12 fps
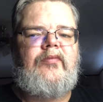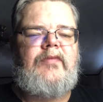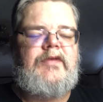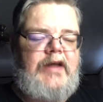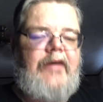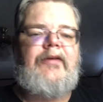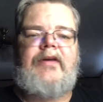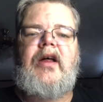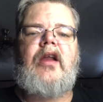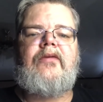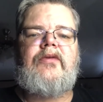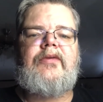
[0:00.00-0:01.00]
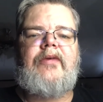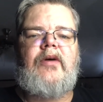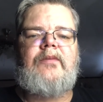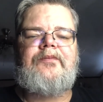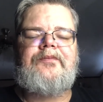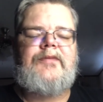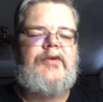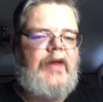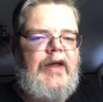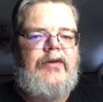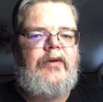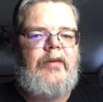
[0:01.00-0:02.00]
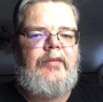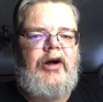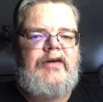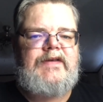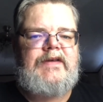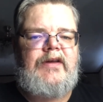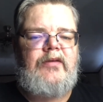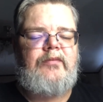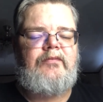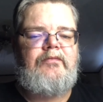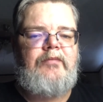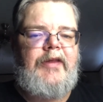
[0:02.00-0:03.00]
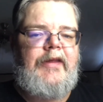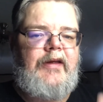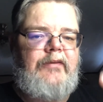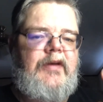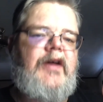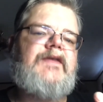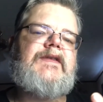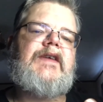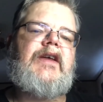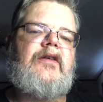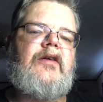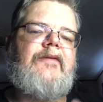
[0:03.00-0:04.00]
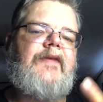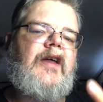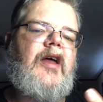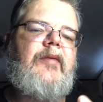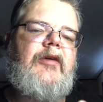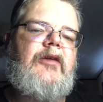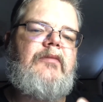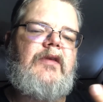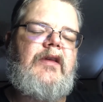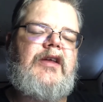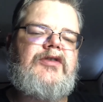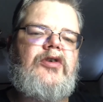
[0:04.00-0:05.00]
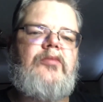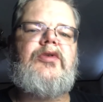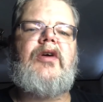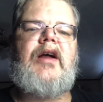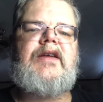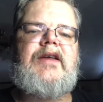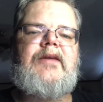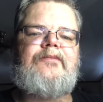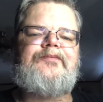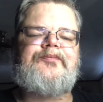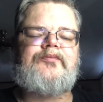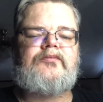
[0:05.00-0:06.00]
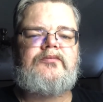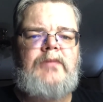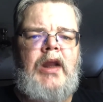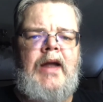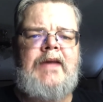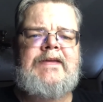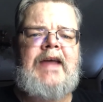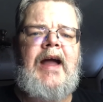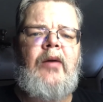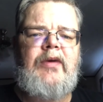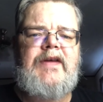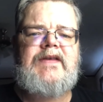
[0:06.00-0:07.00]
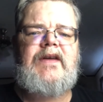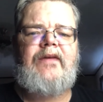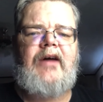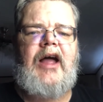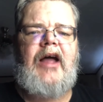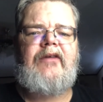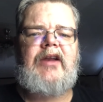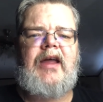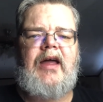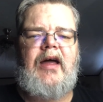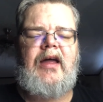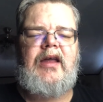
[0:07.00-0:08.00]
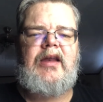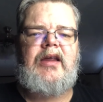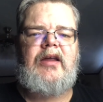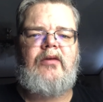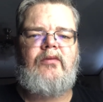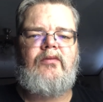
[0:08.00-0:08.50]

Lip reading: Definitely not over the phone. You can't do it in person either. But here's the kicker: if they come in, they show them your ID, and say, "I want to see if I have any